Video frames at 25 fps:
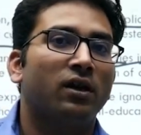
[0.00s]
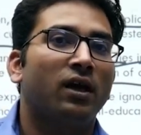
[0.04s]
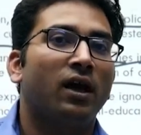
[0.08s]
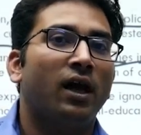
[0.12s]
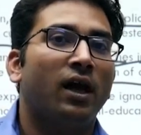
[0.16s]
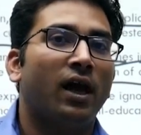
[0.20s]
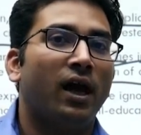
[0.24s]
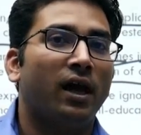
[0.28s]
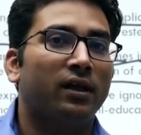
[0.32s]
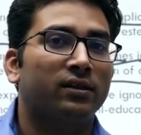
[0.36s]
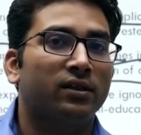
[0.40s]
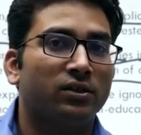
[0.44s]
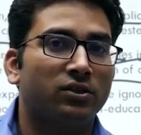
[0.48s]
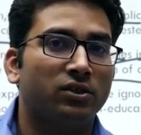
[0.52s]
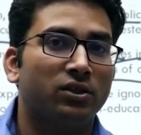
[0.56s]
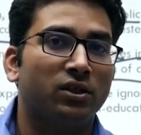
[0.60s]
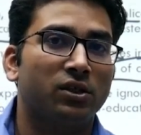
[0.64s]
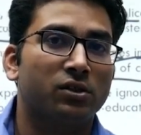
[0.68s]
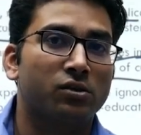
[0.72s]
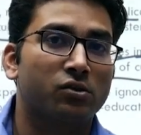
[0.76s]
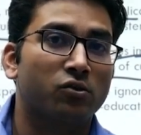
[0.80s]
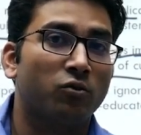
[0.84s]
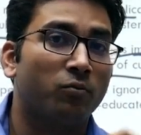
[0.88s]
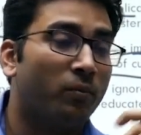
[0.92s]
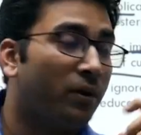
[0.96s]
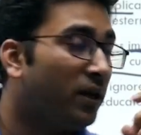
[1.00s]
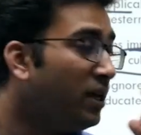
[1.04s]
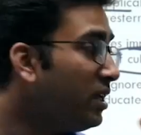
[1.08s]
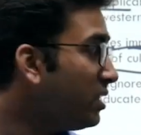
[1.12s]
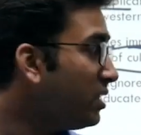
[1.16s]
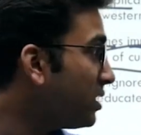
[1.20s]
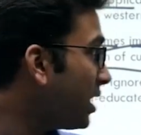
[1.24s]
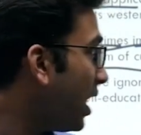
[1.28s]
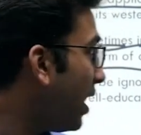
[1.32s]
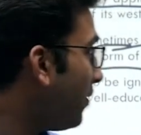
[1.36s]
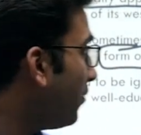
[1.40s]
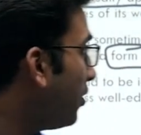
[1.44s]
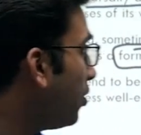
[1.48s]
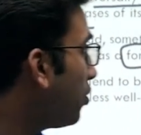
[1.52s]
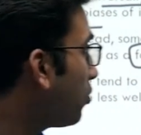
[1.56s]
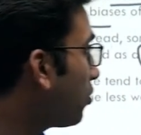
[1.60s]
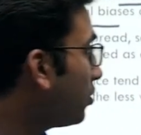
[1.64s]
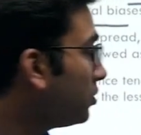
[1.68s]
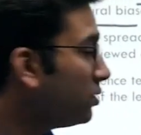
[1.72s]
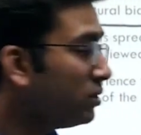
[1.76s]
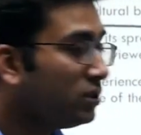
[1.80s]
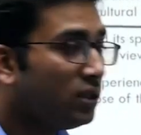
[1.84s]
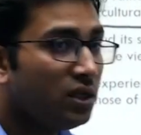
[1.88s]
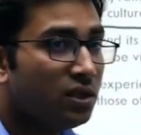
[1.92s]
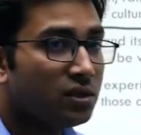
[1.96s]
and the GS2, please have a look on
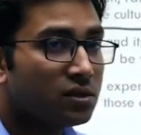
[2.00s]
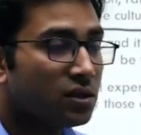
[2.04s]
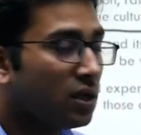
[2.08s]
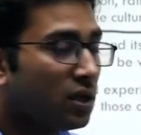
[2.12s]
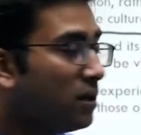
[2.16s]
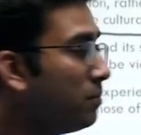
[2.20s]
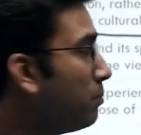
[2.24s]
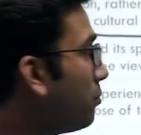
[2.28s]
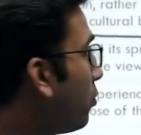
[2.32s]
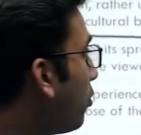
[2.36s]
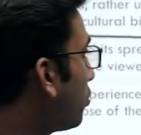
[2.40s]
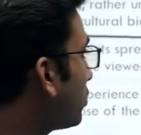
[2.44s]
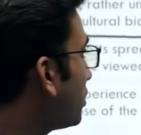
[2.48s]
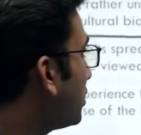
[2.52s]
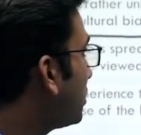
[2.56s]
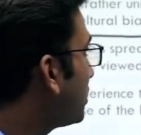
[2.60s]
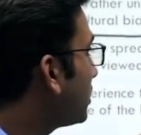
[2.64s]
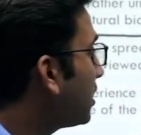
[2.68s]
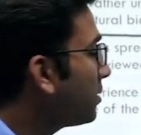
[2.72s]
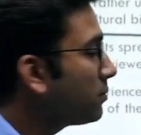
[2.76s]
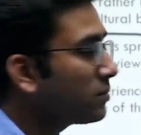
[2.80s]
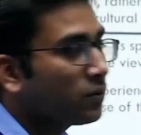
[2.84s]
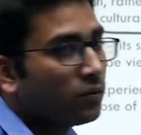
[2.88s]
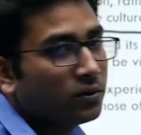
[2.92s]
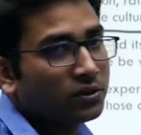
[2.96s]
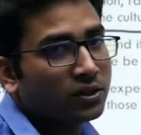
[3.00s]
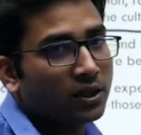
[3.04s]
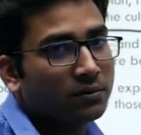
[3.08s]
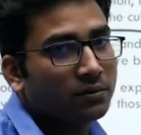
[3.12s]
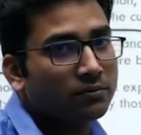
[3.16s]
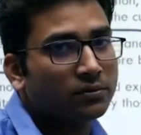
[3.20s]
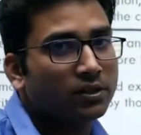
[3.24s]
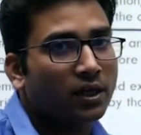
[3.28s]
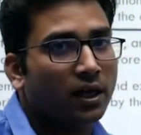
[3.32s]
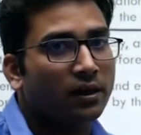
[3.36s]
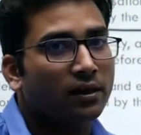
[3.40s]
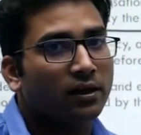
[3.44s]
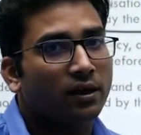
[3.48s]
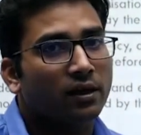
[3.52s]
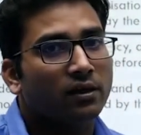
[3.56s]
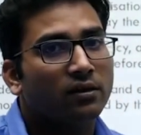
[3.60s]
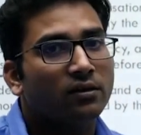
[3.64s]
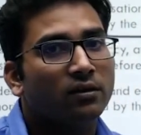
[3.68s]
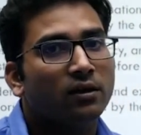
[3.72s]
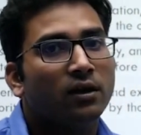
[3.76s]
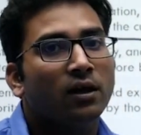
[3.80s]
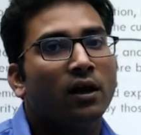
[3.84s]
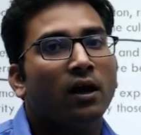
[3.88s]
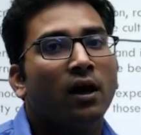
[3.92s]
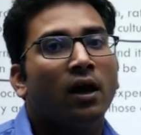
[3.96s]
these important terms which I'm telling here
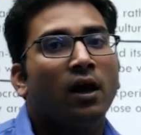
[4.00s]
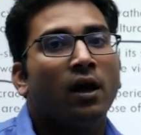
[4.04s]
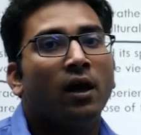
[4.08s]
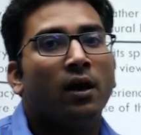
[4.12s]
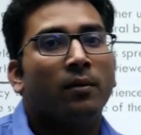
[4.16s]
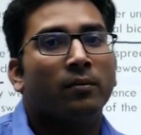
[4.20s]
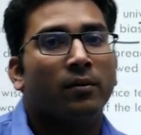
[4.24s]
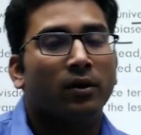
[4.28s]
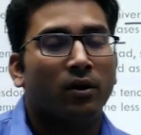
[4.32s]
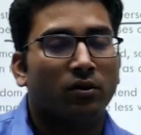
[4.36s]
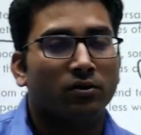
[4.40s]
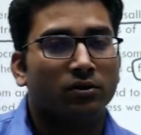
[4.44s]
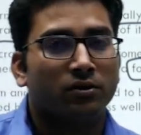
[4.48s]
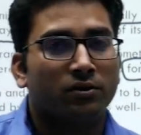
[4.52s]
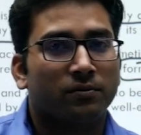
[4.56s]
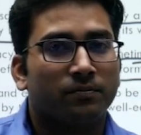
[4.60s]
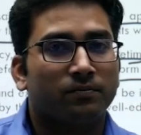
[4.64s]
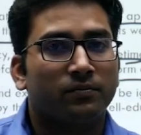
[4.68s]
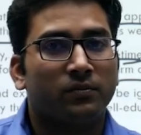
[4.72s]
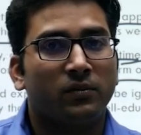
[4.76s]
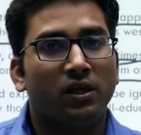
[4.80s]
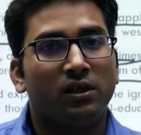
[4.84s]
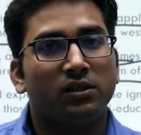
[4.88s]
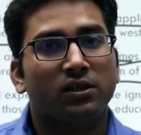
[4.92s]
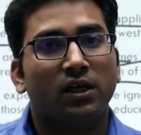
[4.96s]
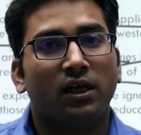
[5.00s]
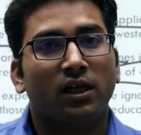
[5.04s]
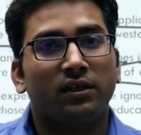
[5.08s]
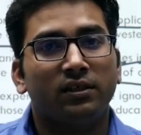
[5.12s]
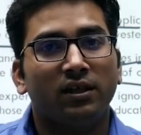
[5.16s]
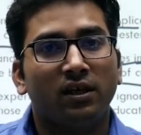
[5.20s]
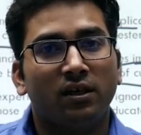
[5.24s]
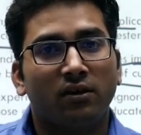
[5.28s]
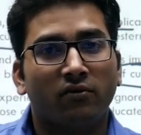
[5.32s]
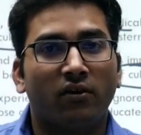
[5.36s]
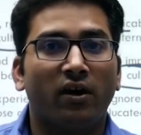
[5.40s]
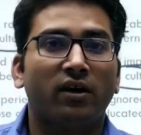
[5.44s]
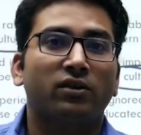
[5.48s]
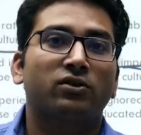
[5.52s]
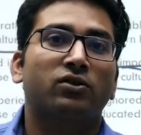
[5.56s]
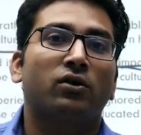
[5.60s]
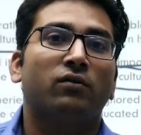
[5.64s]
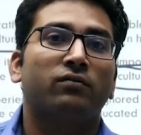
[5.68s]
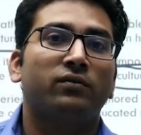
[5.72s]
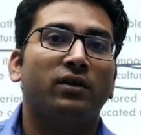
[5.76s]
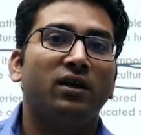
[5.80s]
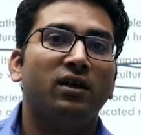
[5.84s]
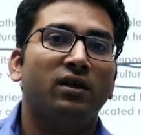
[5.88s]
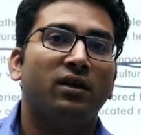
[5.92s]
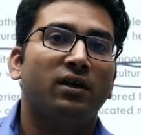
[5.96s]
because these are the crux of
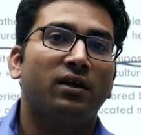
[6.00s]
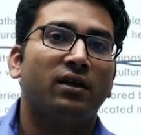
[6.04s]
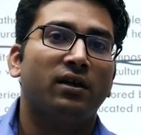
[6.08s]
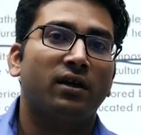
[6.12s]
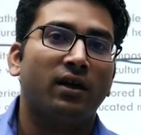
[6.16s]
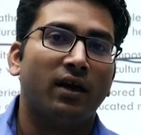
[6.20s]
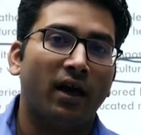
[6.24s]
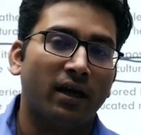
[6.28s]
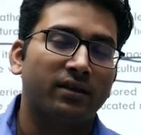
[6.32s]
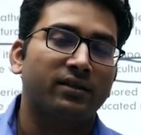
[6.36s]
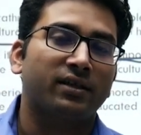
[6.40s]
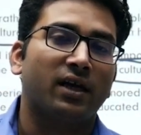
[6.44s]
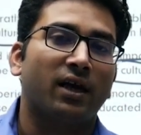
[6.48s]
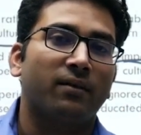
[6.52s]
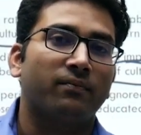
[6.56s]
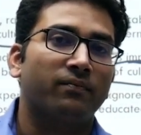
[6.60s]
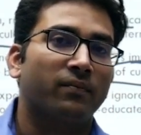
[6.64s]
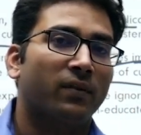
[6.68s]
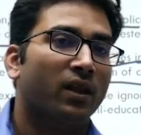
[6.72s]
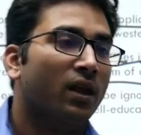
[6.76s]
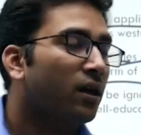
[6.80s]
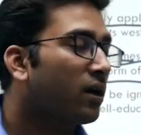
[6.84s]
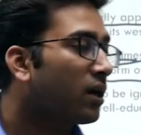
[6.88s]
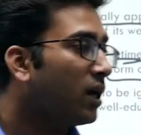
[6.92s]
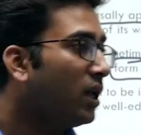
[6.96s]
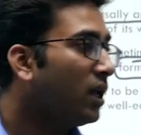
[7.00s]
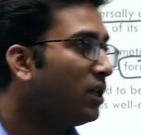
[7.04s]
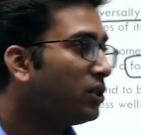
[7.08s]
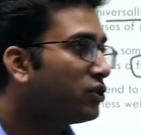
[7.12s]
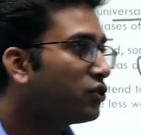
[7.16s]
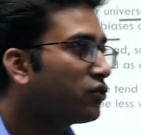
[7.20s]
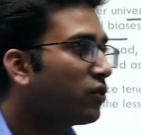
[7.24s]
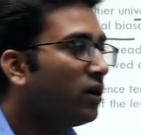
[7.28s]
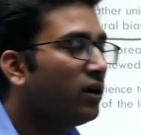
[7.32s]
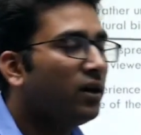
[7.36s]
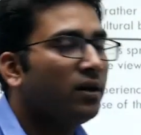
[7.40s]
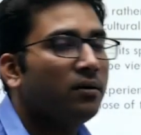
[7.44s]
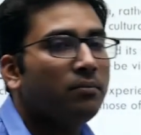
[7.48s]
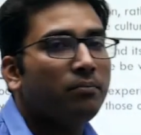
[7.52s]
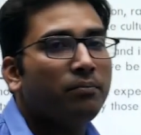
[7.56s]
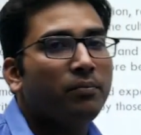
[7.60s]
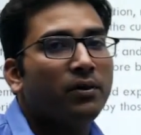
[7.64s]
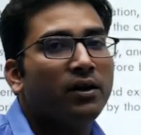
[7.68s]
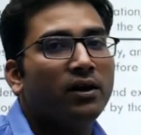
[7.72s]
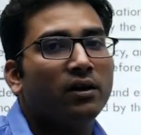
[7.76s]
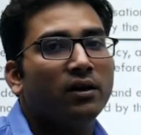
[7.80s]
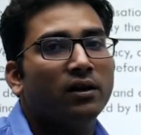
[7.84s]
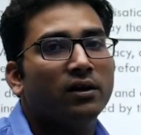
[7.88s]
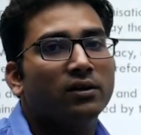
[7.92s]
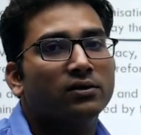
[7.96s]
the exam. Cultural
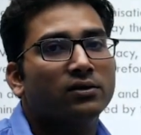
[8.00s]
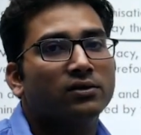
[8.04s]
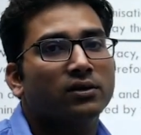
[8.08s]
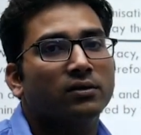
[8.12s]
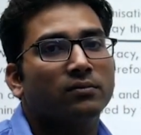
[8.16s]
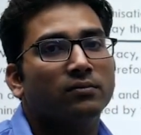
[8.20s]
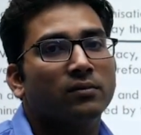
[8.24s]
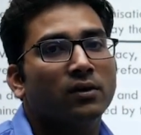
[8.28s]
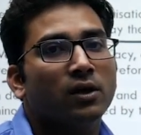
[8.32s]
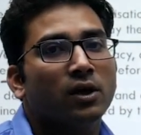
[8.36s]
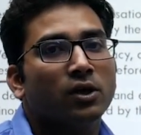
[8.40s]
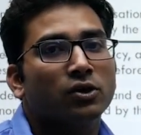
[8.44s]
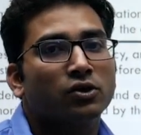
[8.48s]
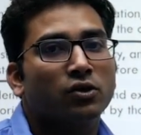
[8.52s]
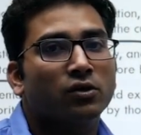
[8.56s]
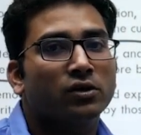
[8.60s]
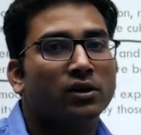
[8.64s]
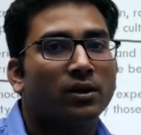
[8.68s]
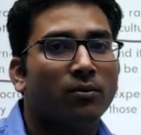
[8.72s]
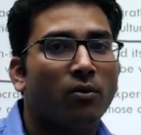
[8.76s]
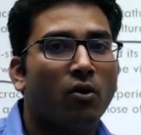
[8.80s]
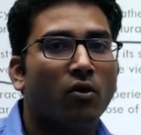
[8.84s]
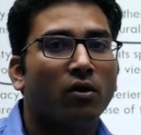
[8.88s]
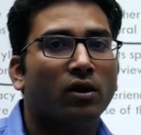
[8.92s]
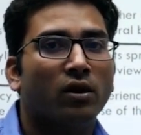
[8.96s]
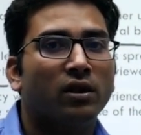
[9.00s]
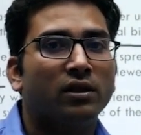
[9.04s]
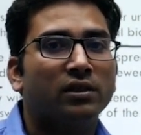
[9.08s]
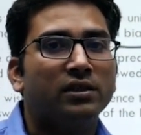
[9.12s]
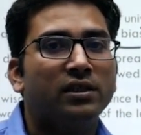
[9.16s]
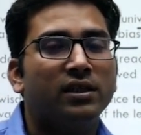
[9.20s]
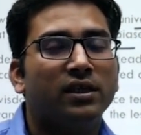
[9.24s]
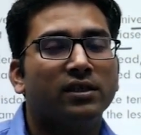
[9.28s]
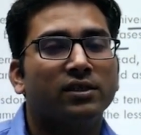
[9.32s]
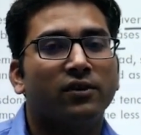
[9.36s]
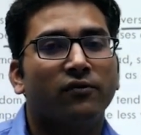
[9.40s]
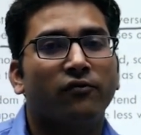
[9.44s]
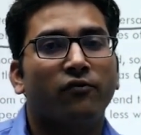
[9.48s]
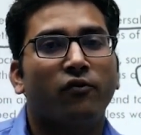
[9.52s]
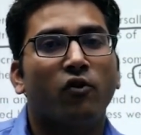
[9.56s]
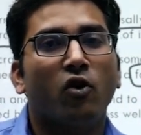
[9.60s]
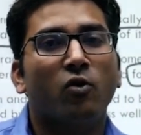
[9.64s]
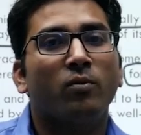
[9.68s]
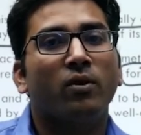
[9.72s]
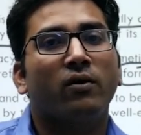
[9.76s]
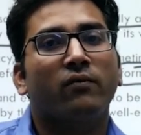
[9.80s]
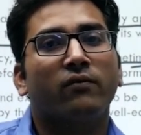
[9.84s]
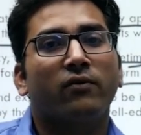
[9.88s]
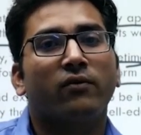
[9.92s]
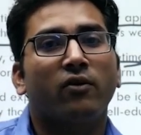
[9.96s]
imperialism. So democracy as a form
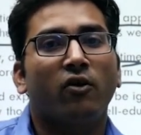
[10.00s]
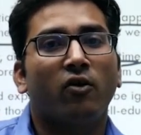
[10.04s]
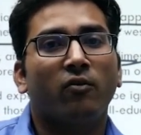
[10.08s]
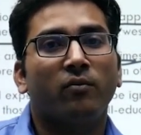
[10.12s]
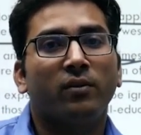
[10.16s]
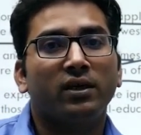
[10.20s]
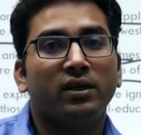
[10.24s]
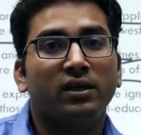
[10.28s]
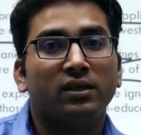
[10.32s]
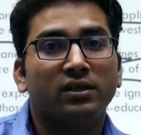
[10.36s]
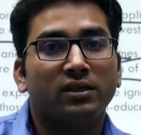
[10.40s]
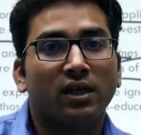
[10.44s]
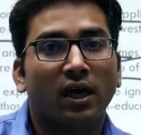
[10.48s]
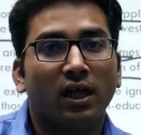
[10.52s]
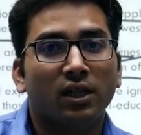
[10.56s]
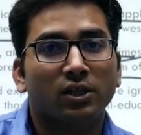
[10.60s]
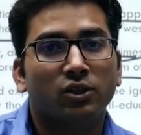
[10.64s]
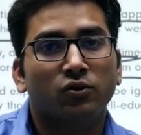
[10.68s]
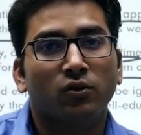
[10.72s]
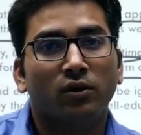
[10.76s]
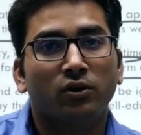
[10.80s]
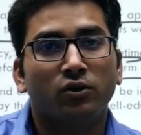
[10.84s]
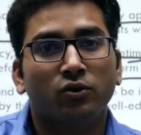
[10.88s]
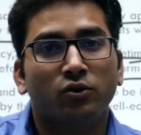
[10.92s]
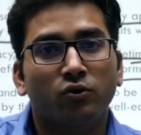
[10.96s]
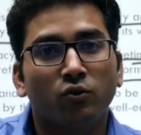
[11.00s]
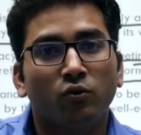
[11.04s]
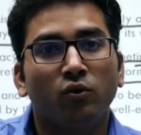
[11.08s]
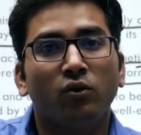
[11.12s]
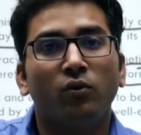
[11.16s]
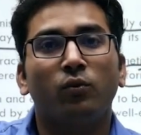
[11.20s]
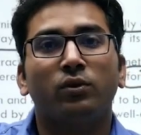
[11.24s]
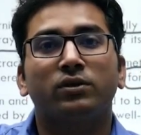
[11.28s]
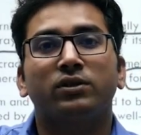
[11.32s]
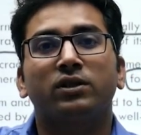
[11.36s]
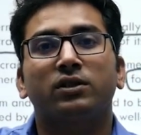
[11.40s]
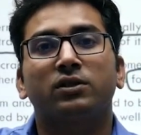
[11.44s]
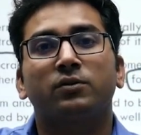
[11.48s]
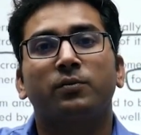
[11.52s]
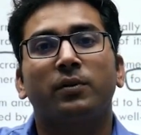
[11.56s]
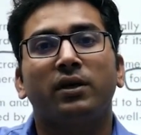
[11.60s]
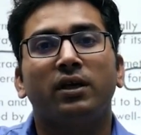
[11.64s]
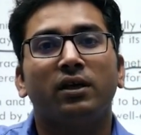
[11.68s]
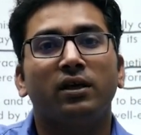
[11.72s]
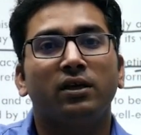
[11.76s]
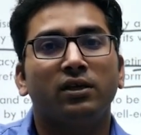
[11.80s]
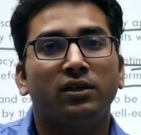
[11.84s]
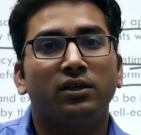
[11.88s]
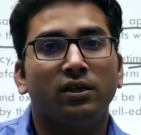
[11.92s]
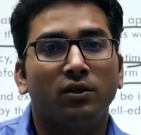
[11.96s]
of government is also a tool which is
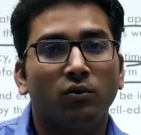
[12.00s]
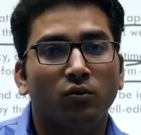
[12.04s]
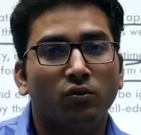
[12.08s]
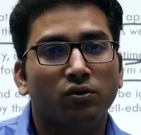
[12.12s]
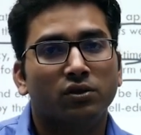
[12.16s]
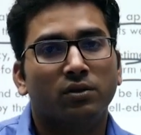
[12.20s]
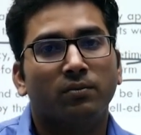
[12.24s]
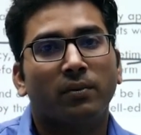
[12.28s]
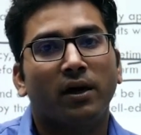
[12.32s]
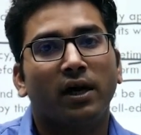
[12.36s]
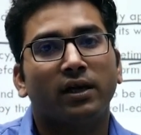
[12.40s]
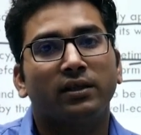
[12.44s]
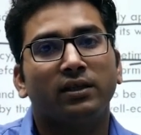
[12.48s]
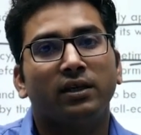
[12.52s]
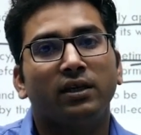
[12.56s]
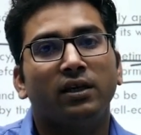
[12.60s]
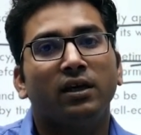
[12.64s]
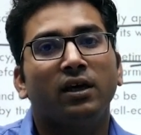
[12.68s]
being used by the